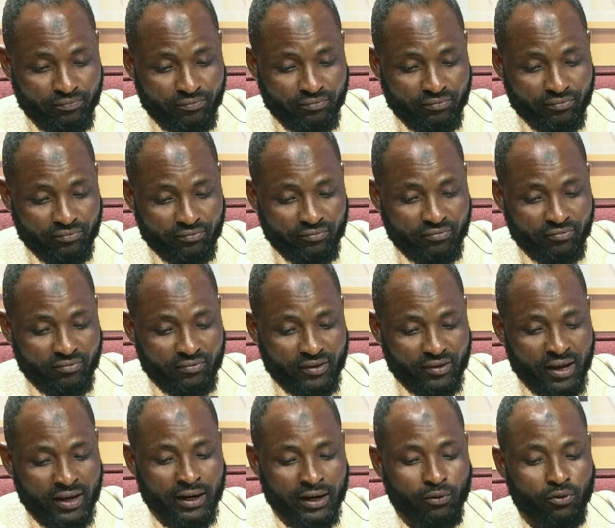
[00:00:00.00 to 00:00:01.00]
Thank you.
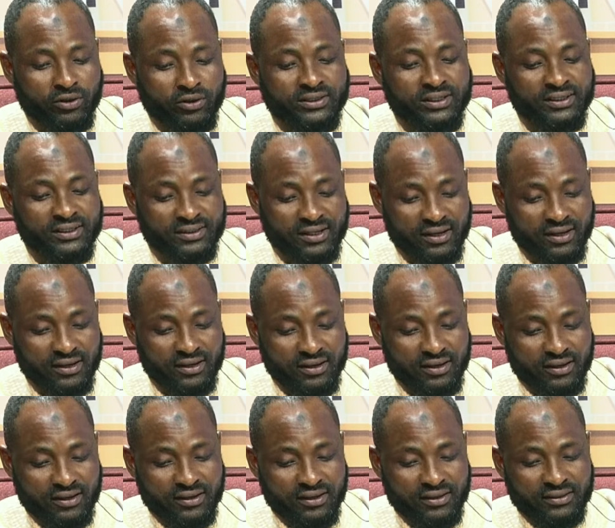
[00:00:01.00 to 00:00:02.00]
And I watch you say,
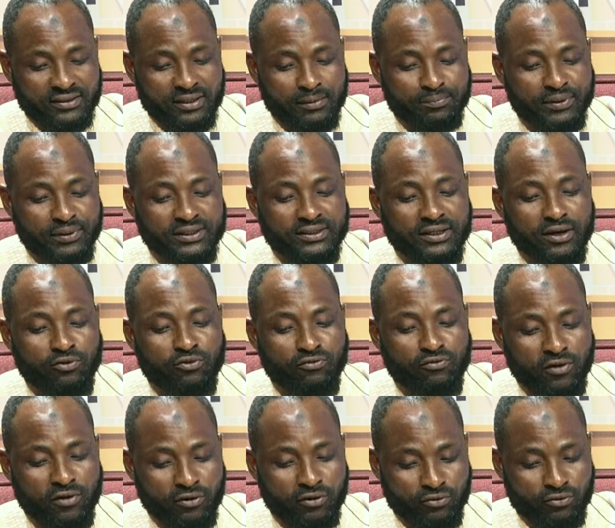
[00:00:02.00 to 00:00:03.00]
President
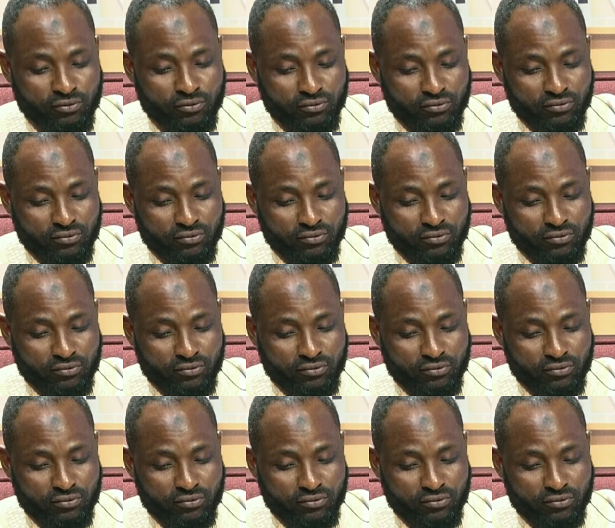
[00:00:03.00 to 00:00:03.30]
Akufo-Addo,